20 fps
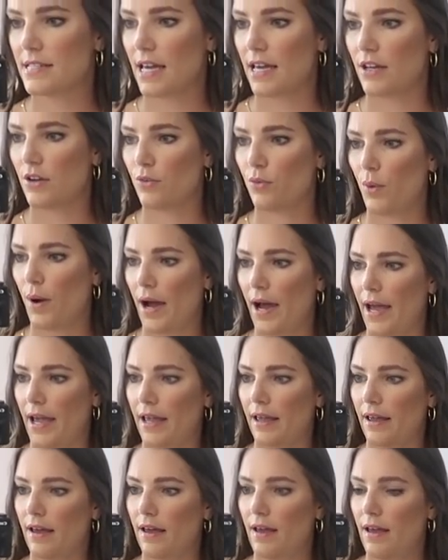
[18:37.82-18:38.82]
kind of
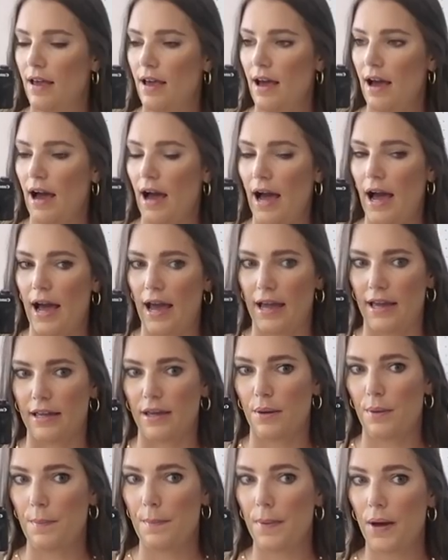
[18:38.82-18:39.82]
why
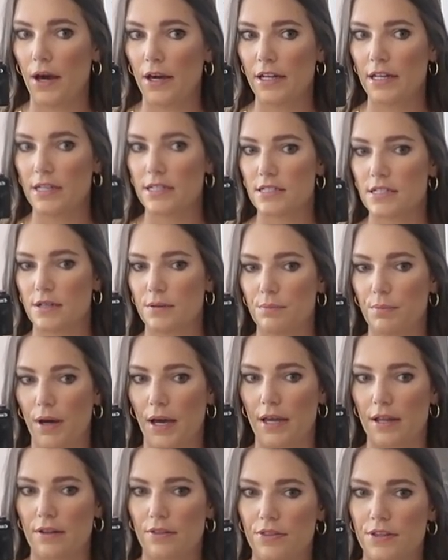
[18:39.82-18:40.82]
I bought it.
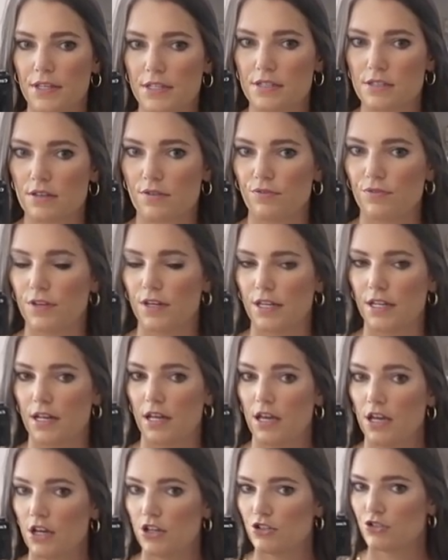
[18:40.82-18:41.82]
But these fit
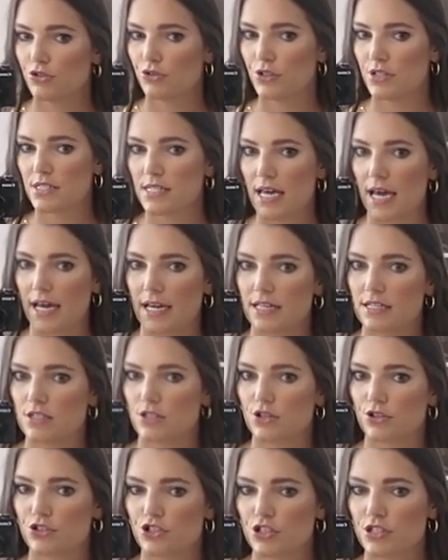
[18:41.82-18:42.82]
true to size.
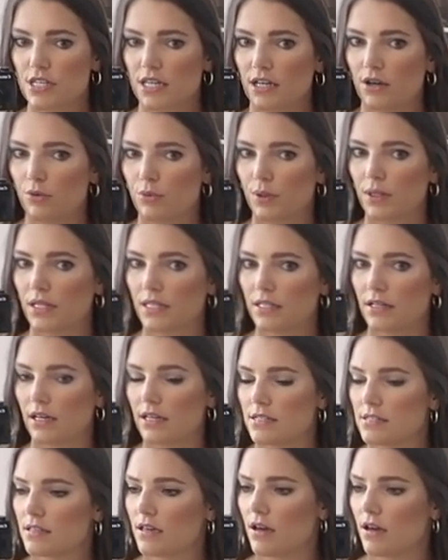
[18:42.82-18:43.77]
They're just like a really nice